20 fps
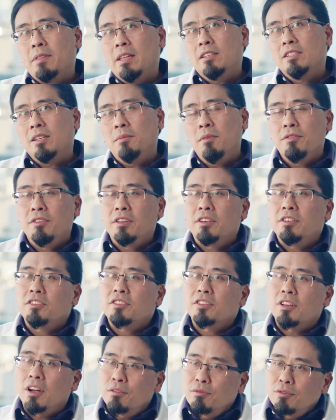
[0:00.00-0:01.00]
Some of the
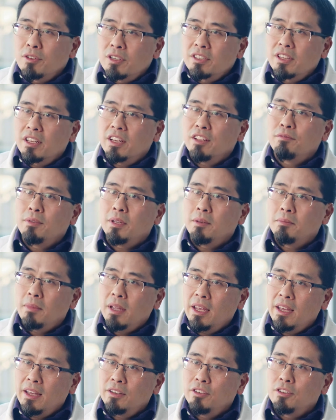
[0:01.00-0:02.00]
discoveries that have been
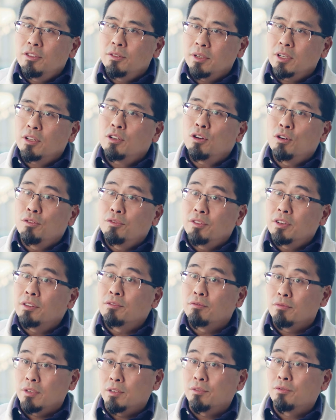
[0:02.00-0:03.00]
made during COVID
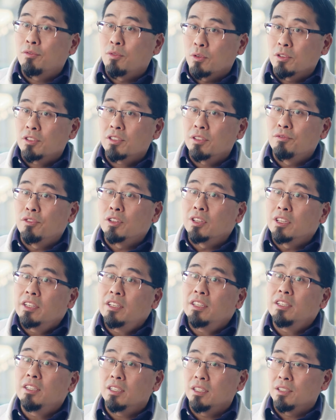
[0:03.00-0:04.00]
have reinforced the
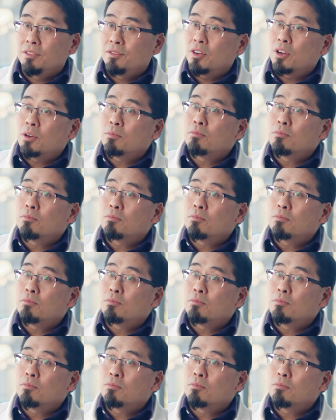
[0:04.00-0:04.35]
validity of our